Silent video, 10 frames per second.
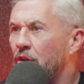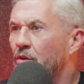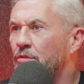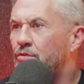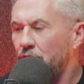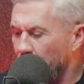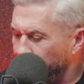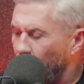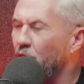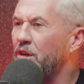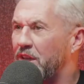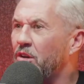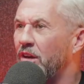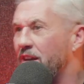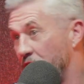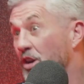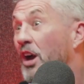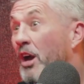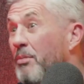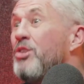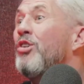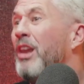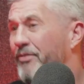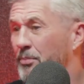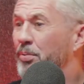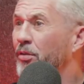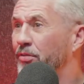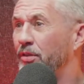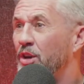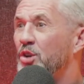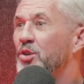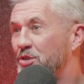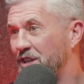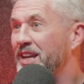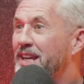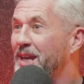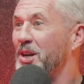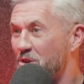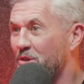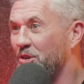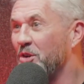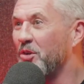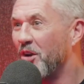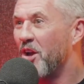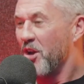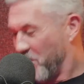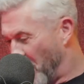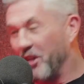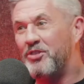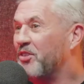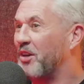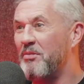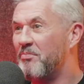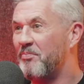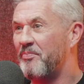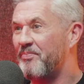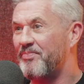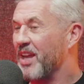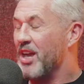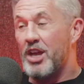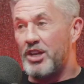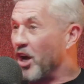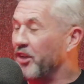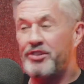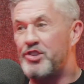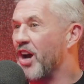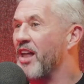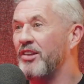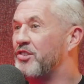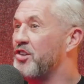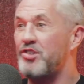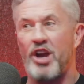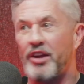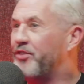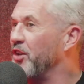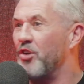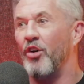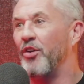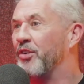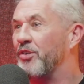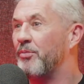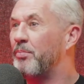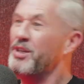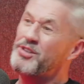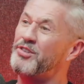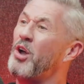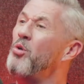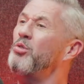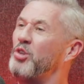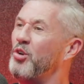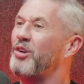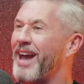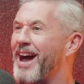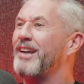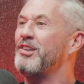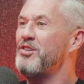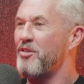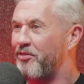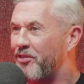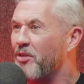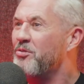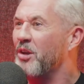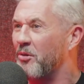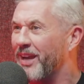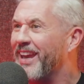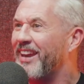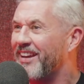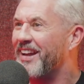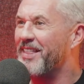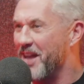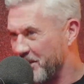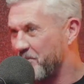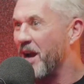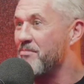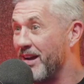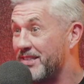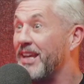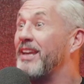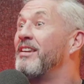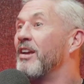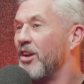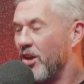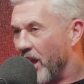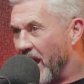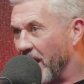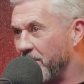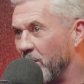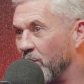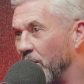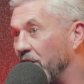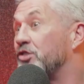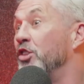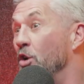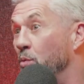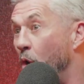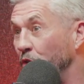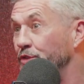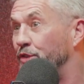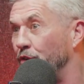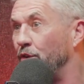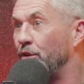You know, so you've got to do. And I mean, you're living proof. You're sitting here and you had the dream, you had the challenges, you had the no's, but you still took action. You found a way, and that's why my saying, you know, it's in the want to.